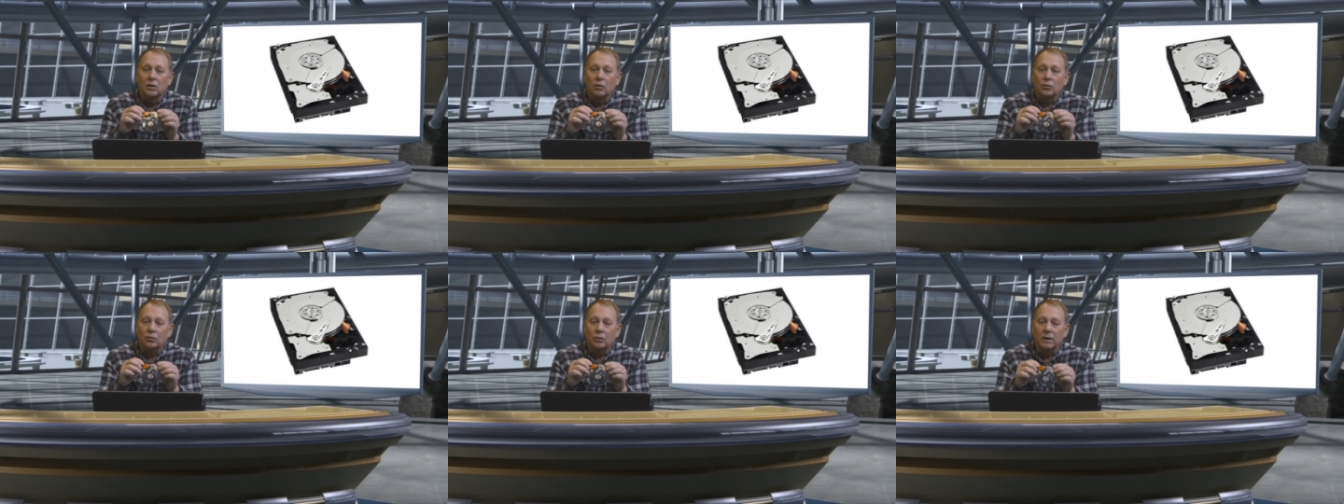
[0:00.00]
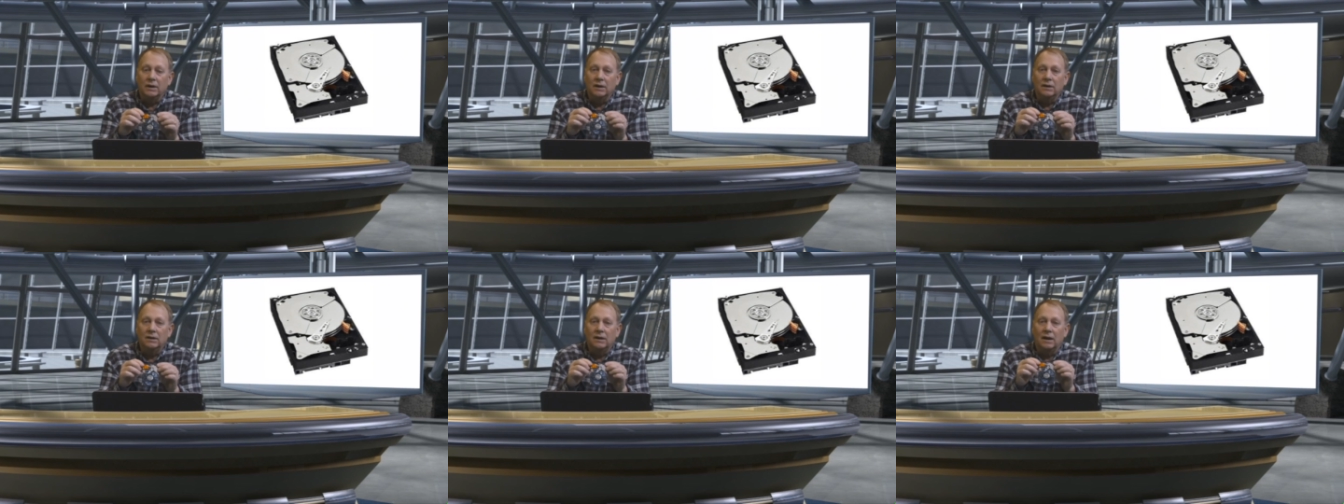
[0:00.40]

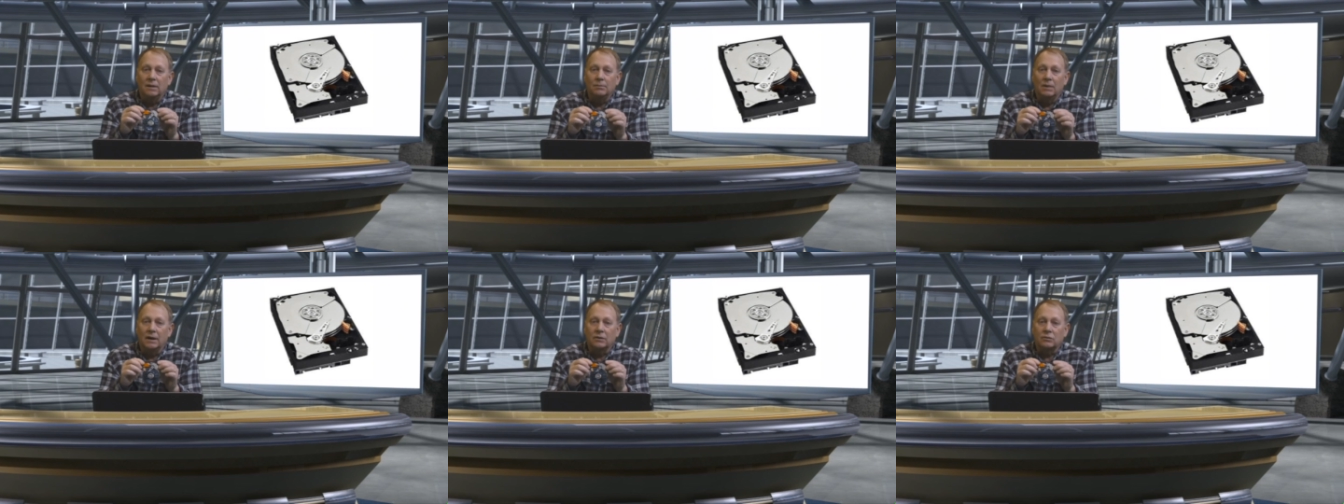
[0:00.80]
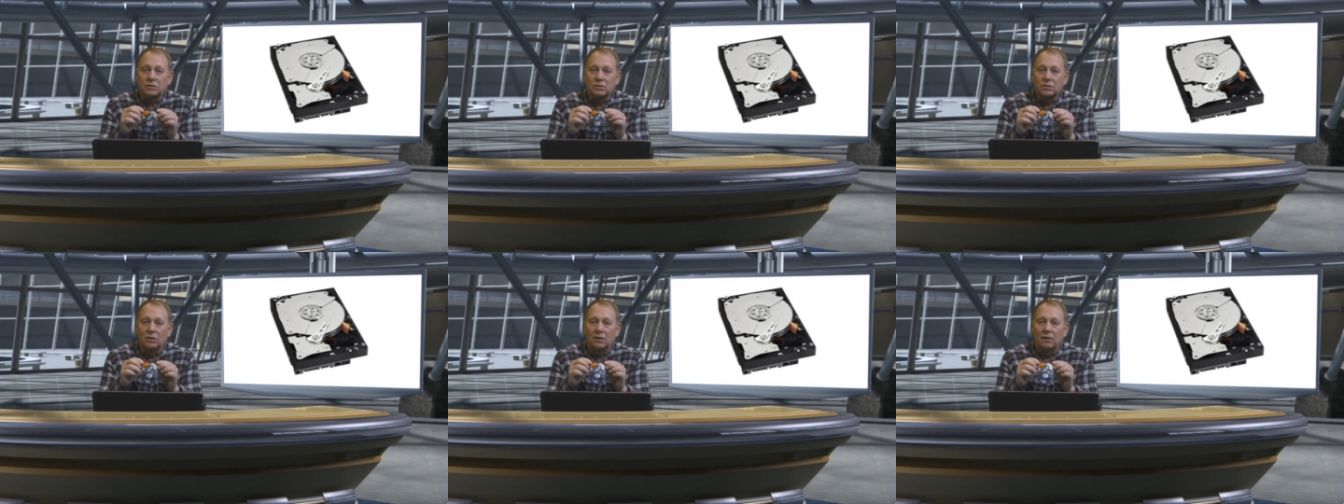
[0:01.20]
read a
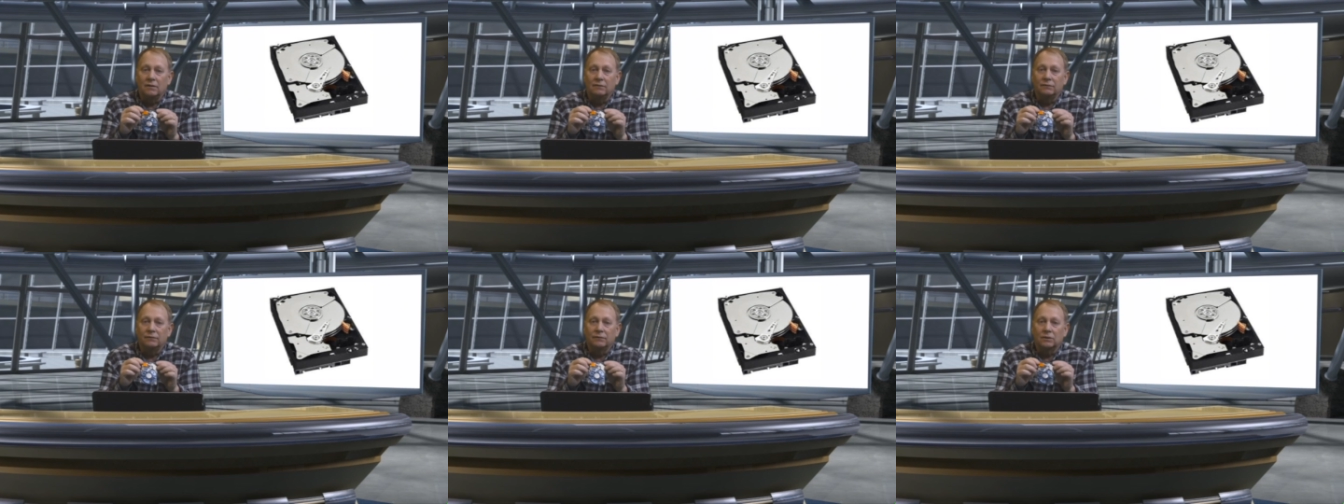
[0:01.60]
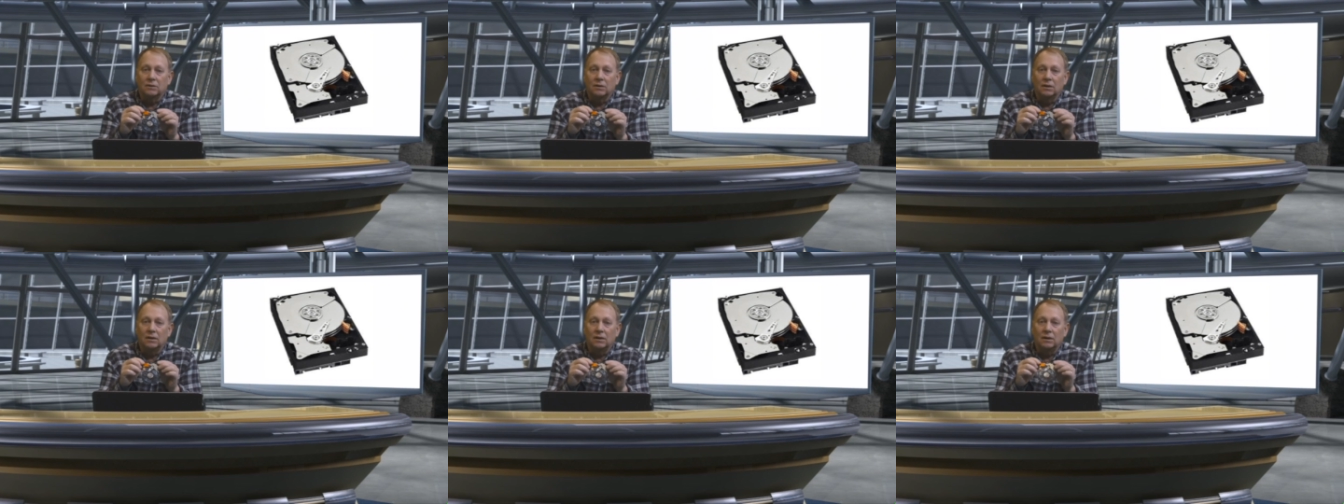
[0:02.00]
Microsoft
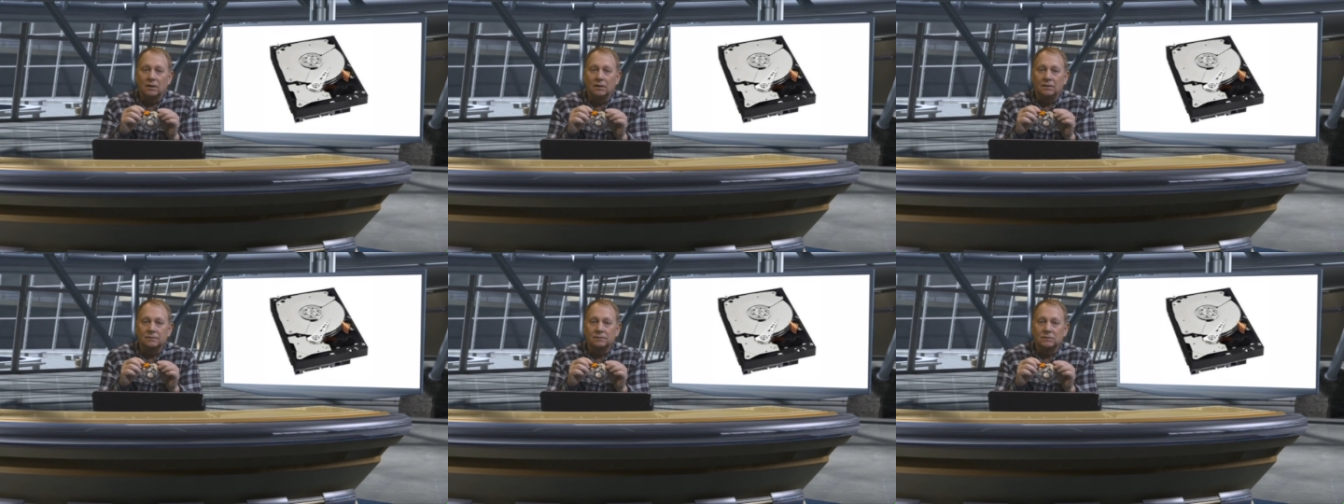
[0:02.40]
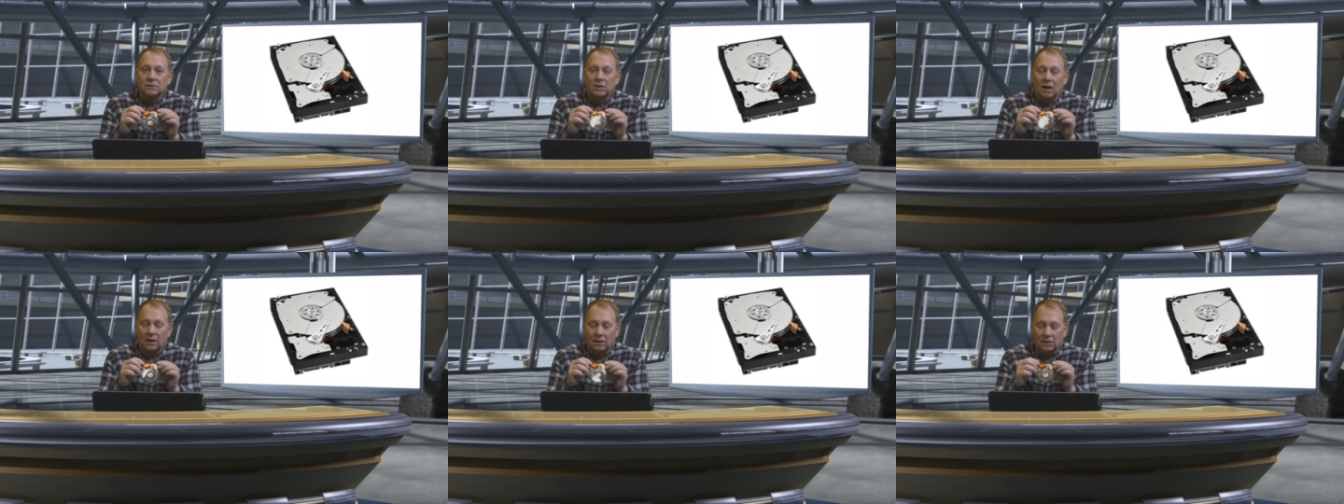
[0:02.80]
uh,
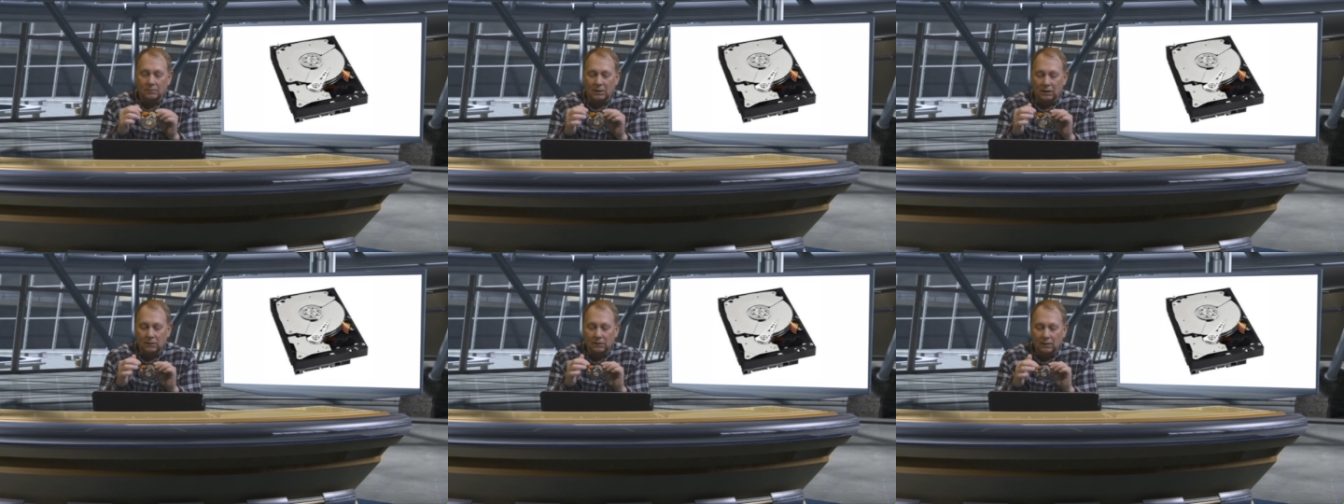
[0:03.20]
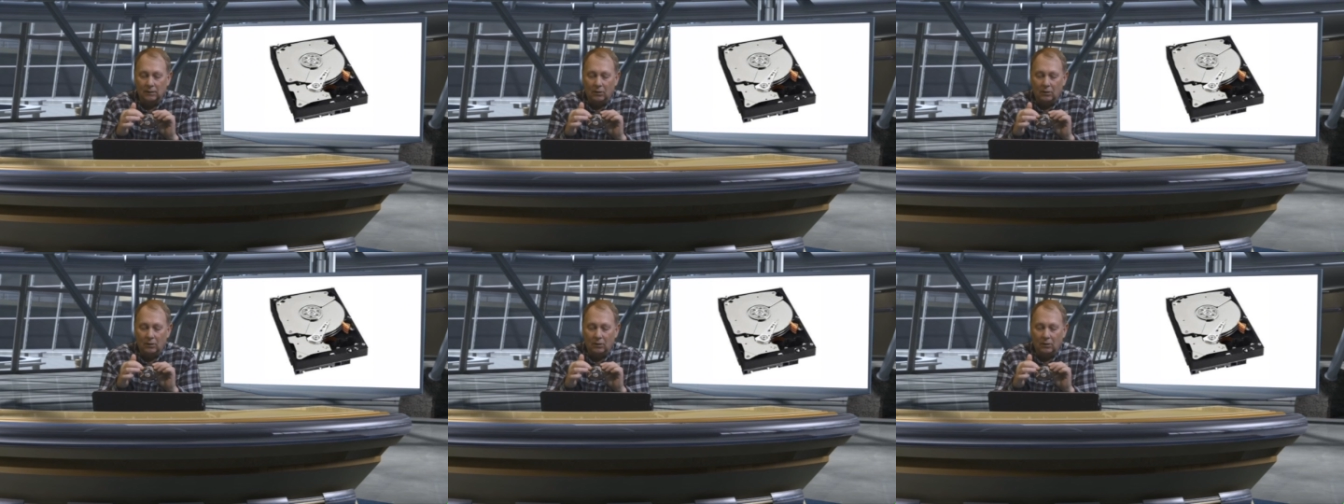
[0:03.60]
document